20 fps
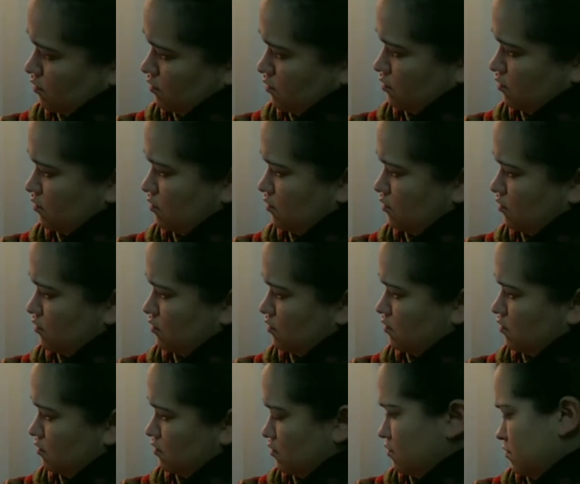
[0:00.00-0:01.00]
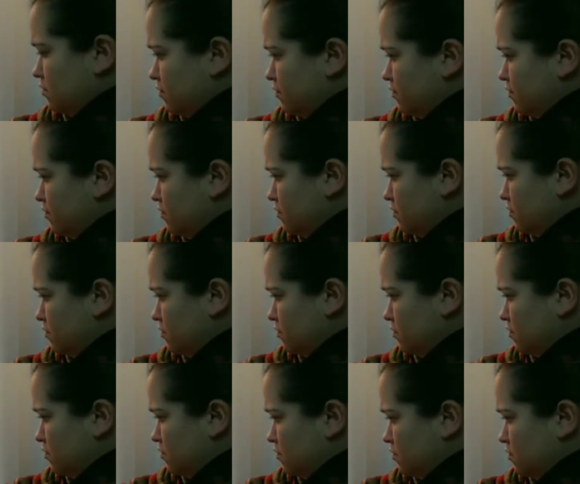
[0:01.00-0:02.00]

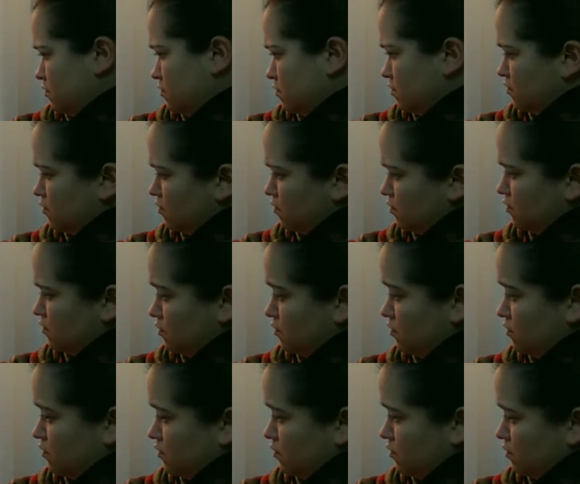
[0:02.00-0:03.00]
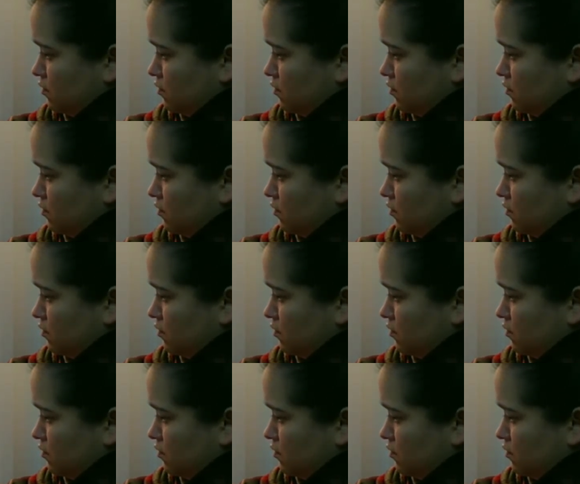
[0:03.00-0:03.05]
No one is speaking in this clip.